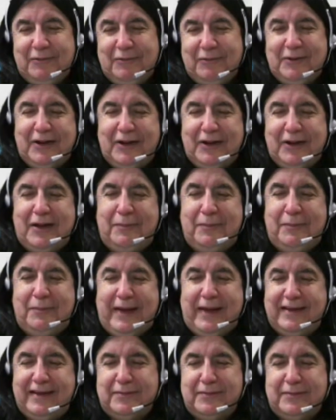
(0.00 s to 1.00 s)
and
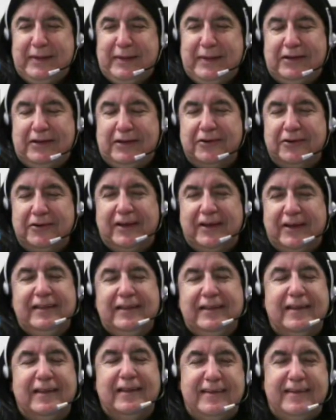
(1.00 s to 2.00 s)
we will appear
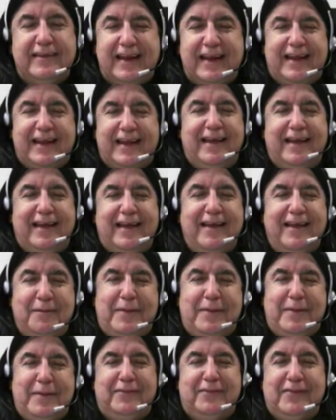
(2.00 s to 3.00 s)
to be cooking the dinner,
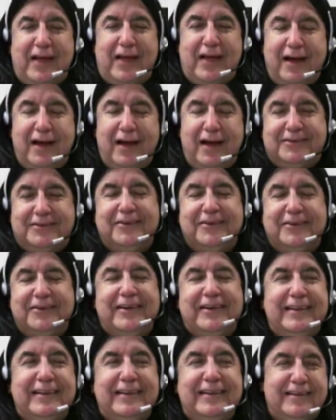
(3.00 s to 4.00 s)
and that's our
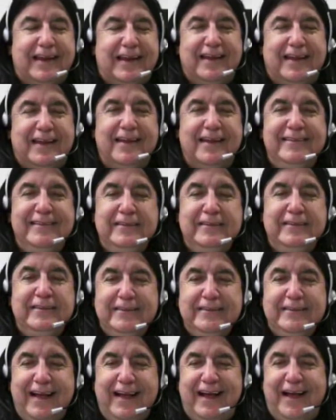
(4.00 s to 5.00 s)
cooking the dinner,
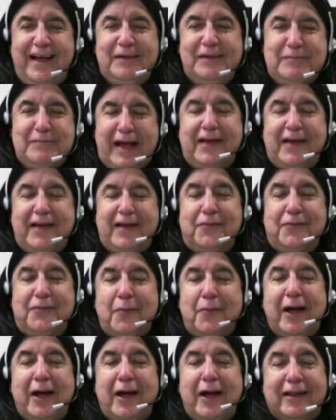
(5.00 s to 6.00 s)

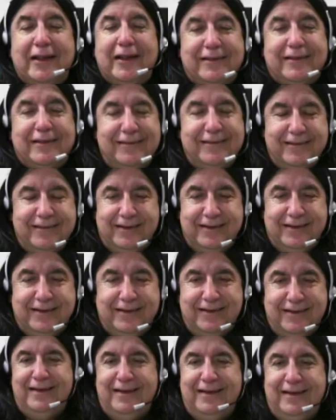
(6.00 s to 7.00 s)
as one.
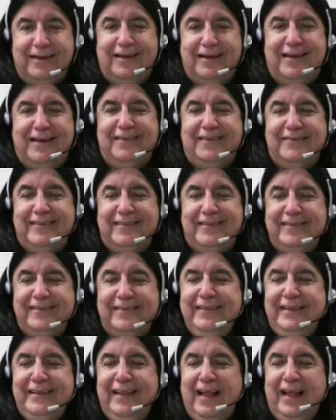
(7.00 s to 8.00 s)

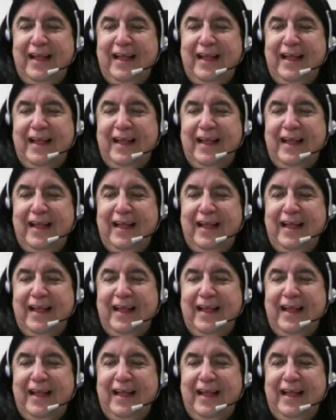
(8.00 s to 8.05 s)
And